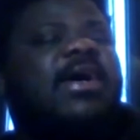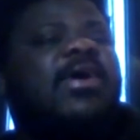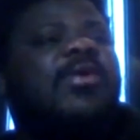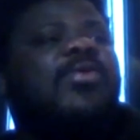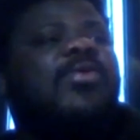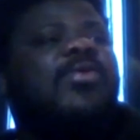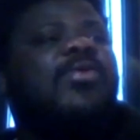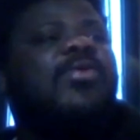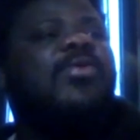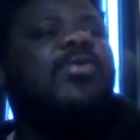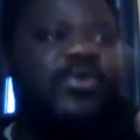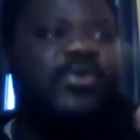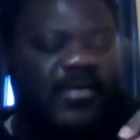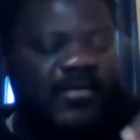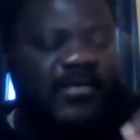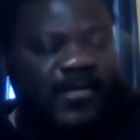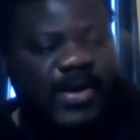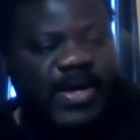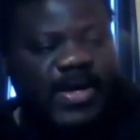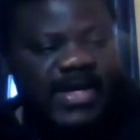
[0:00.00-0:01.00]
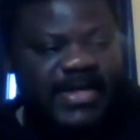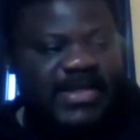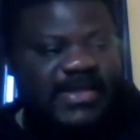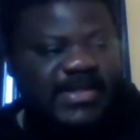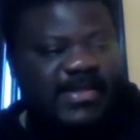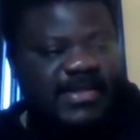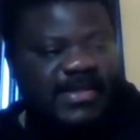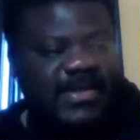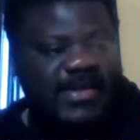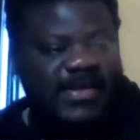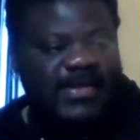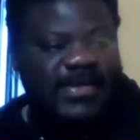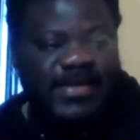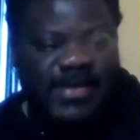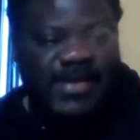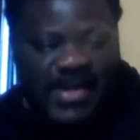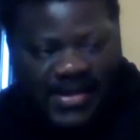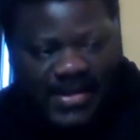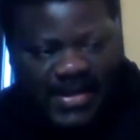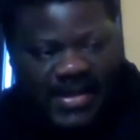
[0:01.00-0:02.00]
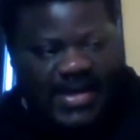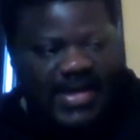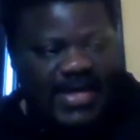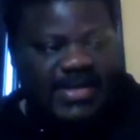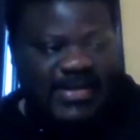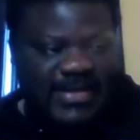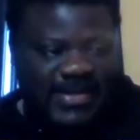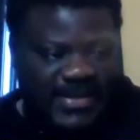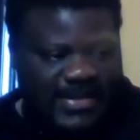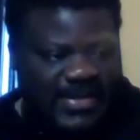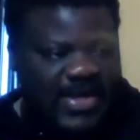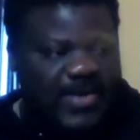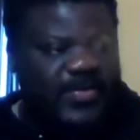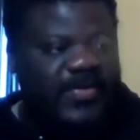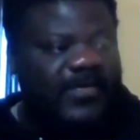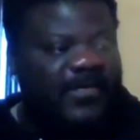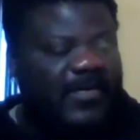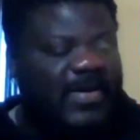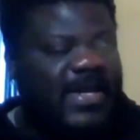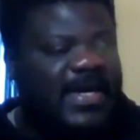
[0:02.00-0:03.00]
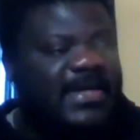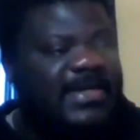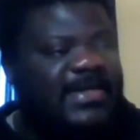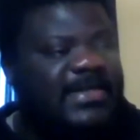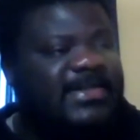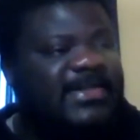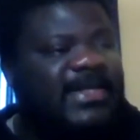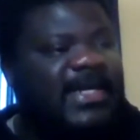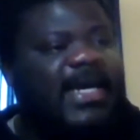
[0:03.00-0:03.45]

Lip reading: we don't forget the lessons that we've learned,